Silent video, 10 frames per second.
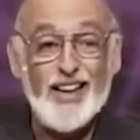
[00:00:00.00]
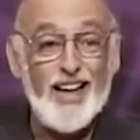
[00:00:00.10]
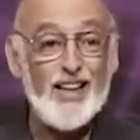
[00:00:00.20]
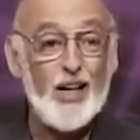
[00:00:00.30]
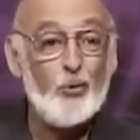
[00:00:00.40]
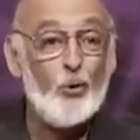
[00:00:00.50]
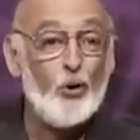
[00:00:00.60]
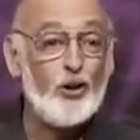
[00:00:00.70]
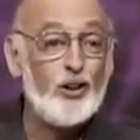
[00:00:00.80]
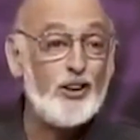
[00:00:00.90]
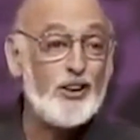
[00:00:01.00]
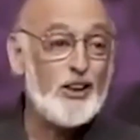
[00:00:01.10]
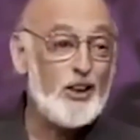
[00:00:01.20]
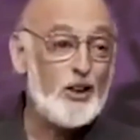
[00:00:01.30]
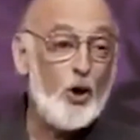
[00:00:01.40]
and they wore
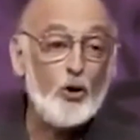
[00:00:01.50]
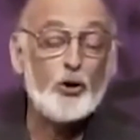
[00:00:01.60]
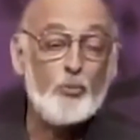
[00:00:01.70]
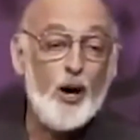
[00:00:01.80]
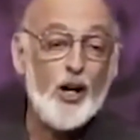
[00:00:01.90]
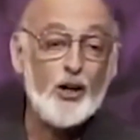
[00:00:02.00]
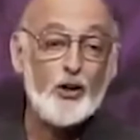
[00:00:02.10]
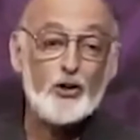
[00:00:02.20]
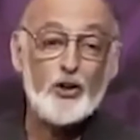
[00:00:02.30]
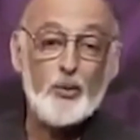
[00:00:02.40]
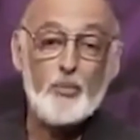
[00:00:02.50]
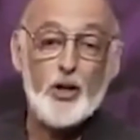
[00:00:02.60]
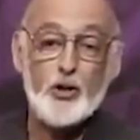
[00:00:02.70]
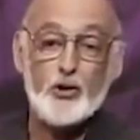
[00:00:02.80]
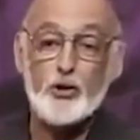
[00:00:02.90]
uh, Holter monitors that
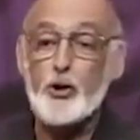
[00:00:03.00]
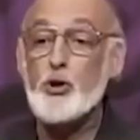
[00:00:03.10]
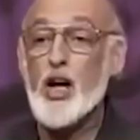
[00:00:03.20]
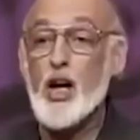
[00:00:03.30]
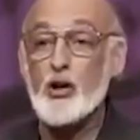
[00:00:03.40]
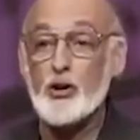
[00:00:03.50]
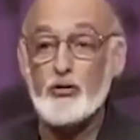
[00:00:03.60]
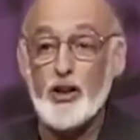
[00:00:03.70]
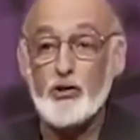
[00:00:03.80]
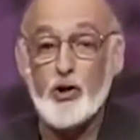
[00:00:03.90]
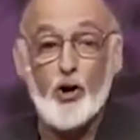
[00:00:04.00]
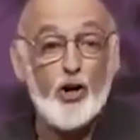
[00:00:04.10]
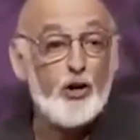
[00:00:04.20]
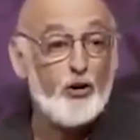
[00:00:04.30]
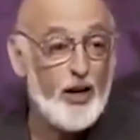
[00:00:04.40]
measured two channels of
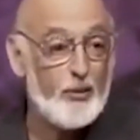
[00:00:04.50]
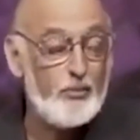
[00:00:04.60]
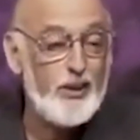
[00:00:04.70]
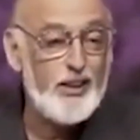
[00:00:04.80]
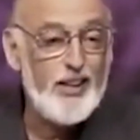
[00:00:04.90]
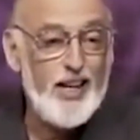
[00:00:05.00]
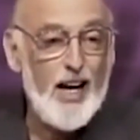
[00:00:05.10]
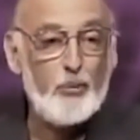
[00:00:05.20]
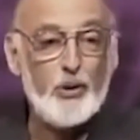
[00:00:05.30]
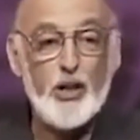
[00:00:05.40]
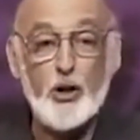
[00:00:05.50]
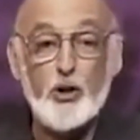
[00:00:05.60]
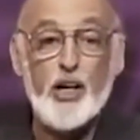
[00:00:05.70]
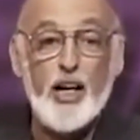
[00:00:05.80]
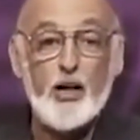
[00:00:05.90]
electrocardiogram. And when they
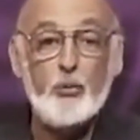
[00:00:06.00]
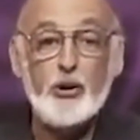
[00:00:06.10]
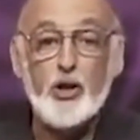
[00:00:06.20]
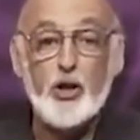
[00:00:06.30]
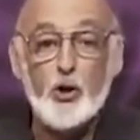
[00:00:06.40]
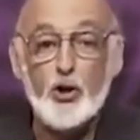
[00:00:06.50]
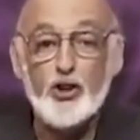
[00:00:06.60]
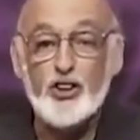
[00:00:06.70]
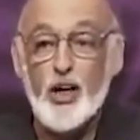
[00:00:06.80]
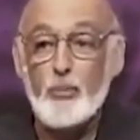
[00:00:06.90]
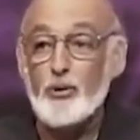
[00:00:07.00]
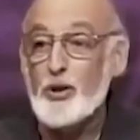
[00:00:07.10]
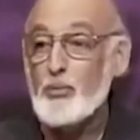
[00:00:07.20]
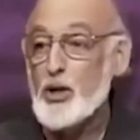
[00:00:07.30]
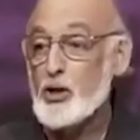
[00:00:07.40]
urinated, we took a urine sample
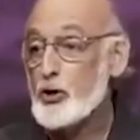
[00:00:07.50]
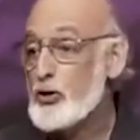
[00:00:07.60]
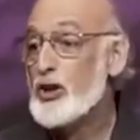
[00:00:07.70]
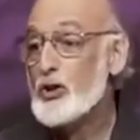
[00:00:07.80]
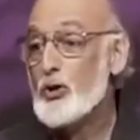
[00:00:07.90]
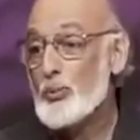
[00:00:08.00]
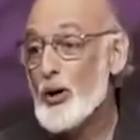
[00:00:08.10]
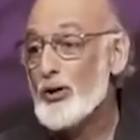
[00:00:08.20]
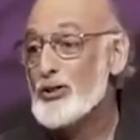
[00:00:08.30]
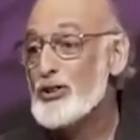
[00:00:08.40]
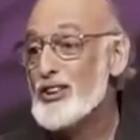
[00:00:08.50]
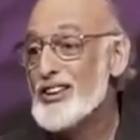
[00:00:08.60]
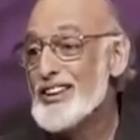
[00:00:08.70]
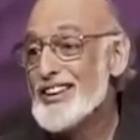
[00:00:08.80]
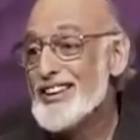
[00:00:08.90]
to measure stress hormones
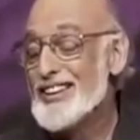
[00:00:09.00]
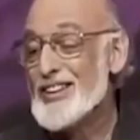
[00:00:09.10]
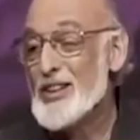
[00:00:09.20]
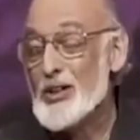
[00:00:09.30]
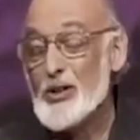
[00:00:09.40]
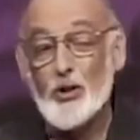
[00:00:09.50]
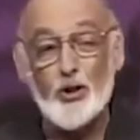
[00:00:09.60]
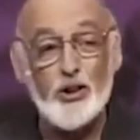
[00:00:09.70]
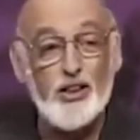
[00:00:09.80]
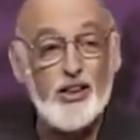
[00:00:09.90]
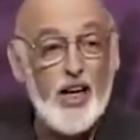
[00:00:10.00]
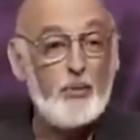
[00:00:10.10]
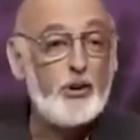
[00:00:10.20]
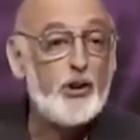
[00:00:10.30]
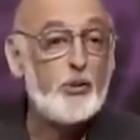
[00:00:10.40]
uh, in their urine,
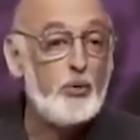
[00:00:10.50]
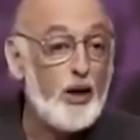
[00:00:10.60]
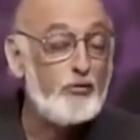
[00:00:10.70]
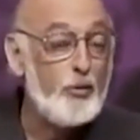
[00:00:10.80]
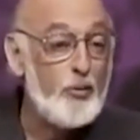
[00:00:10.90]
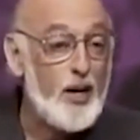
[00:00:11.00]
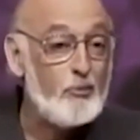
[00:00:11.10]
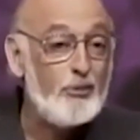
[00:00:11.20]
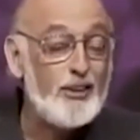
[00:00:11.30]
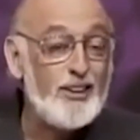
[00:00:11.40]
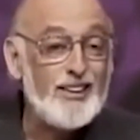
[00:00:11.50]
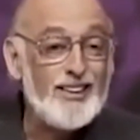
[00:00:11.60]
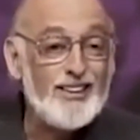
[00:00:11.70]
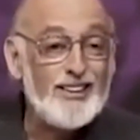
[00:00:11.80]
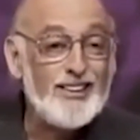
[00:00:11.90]
and we took blood from them
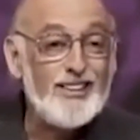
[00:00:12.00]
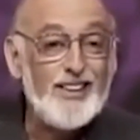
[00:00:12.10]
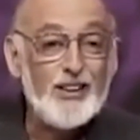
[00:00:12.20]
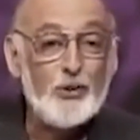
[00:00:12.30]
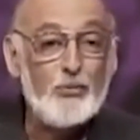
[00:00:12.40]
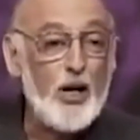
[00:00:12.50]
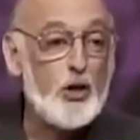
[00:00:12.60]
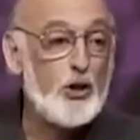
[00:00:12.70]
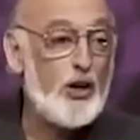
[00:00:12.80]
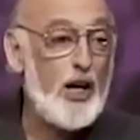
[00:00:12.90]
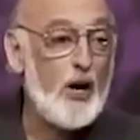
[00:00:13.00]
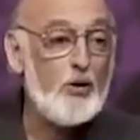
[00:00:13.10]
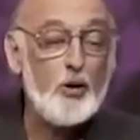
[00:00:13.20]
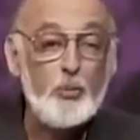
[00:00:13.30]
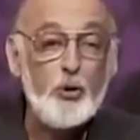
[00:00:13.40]
uh, to measure how
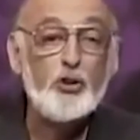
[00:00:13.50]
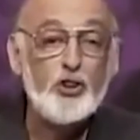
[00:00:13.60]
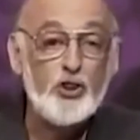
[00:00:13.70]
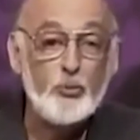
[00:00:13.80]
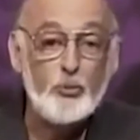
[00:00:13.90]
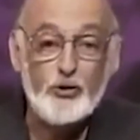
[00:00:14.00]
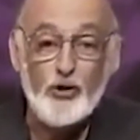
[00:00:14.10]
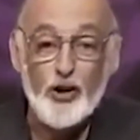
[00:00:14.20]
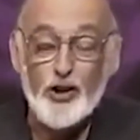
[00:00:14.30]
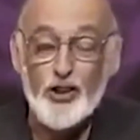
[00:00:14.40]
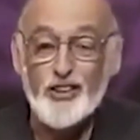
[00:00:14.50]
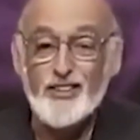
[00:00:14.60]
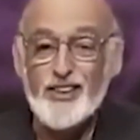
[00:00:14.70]
their immune system was functioning.